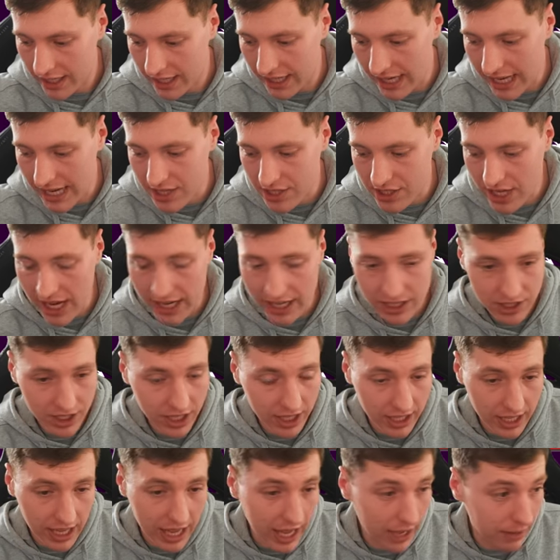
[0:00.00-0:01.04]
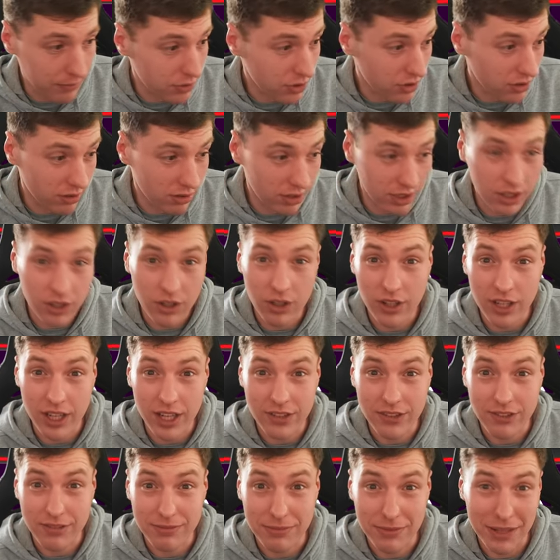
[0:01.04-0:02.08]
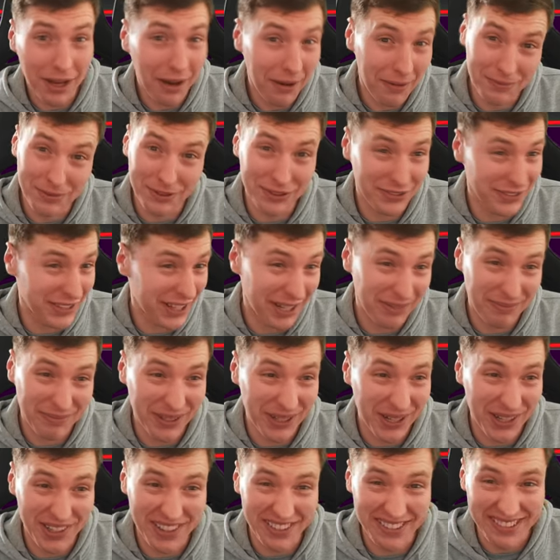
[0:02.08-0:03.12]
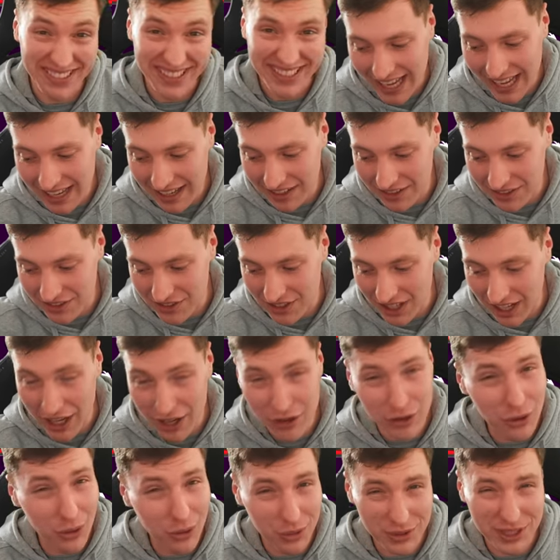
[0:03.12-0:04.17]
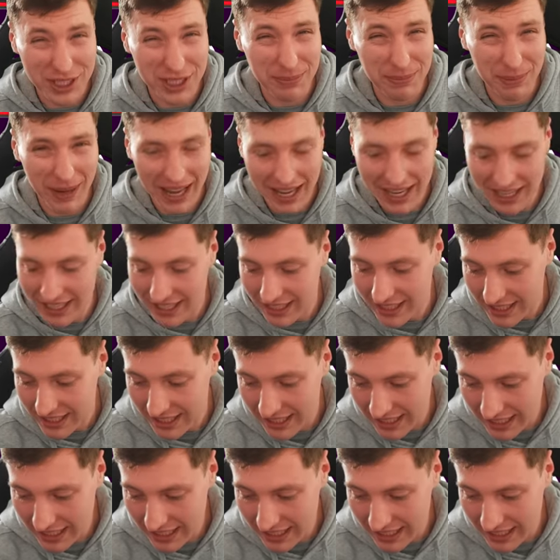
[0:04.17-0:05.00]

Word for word: And Isaac's going to absolutely cook us. I'm just going to be honest. He is a naughty player.